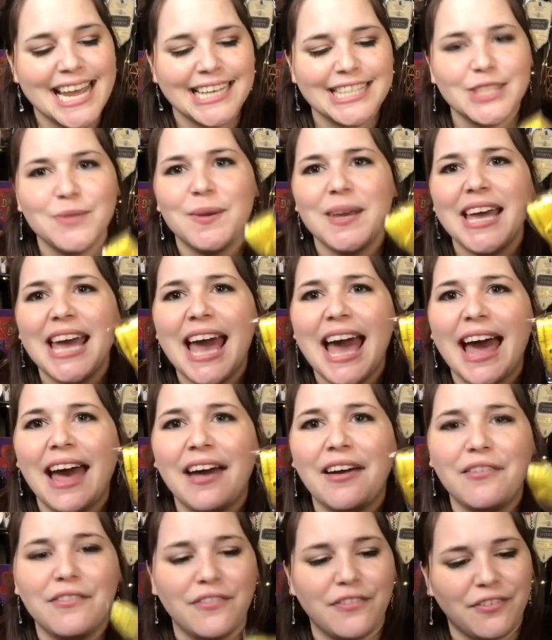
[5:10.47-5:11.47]
next we
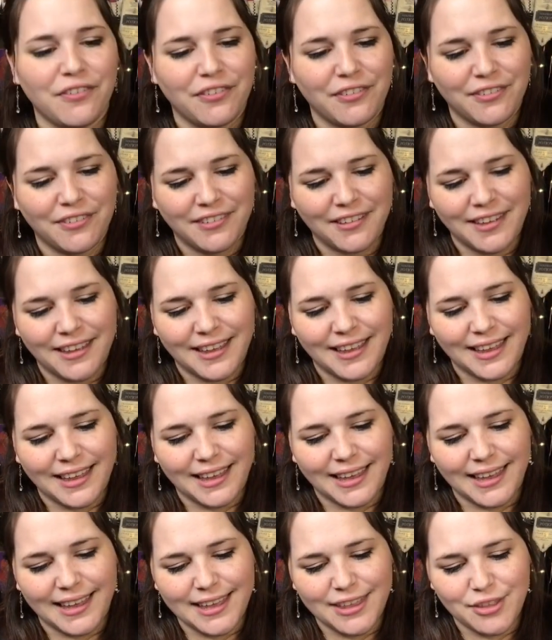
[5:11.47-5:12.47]
have,
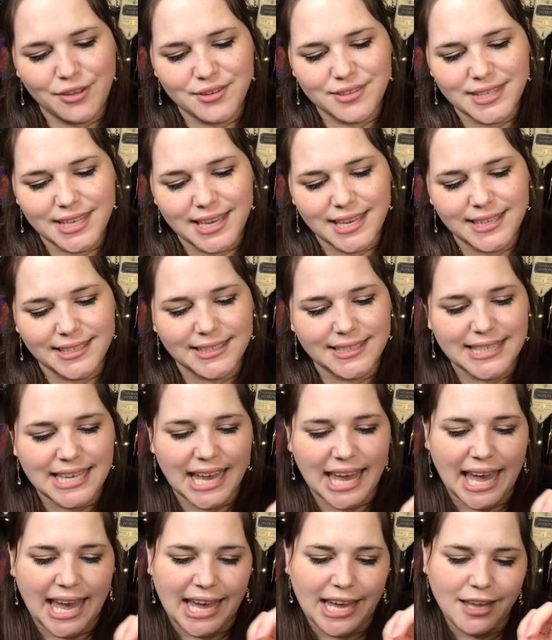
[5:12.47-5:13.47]
it looks like
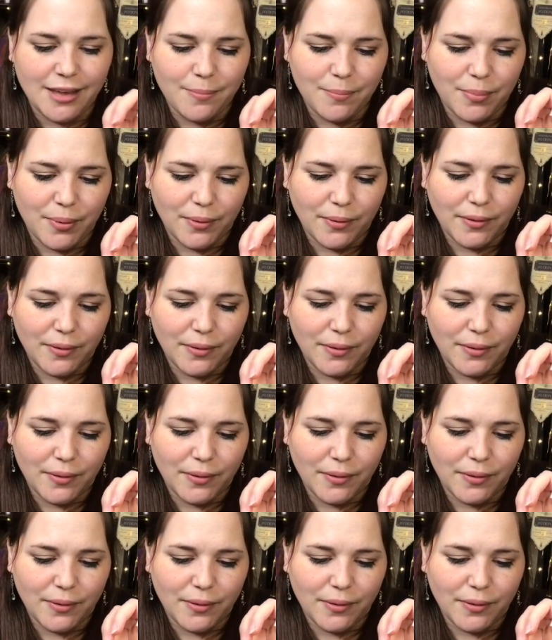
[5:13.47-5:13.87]
tape.